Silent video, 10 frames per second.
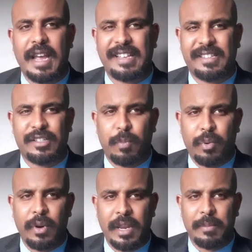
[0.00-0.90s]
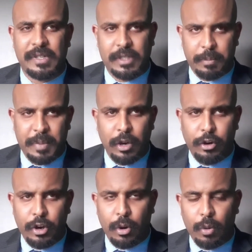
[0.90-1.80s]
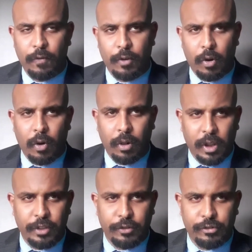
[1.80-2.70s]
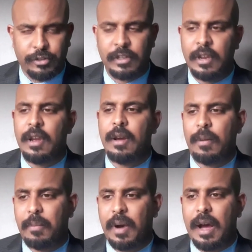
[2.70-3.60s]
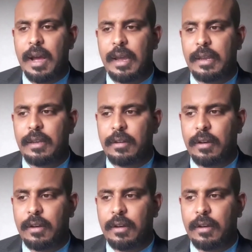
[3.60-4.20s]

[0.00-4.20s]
as supreme and superior over all others by